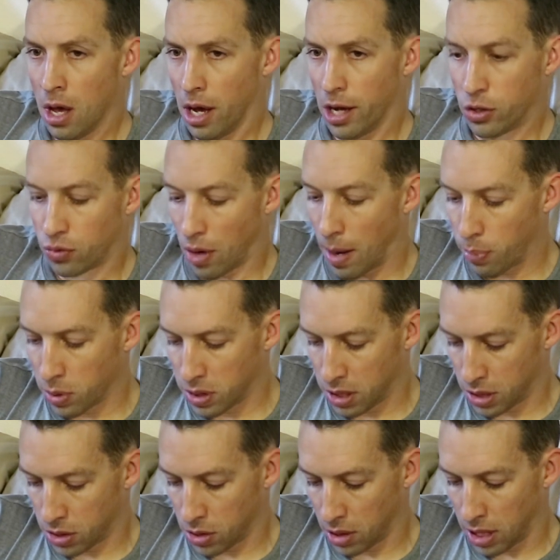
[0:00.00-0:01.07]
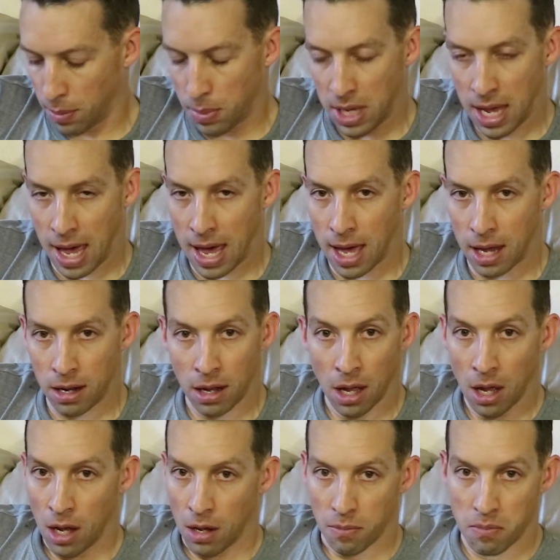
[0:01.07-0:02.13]
A drop resistor can be had
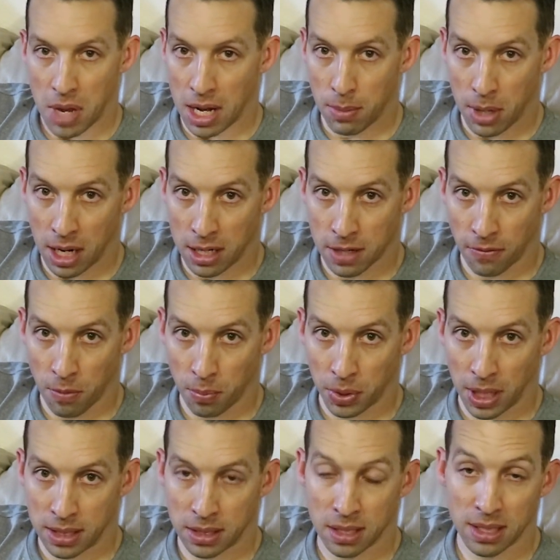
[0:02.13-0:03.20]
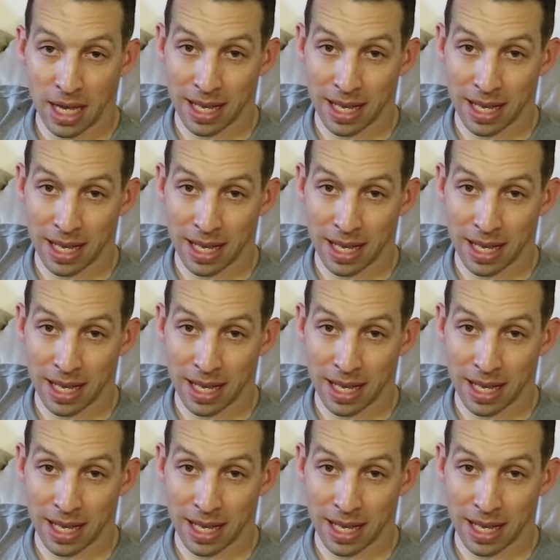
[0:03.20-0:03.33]
many different places.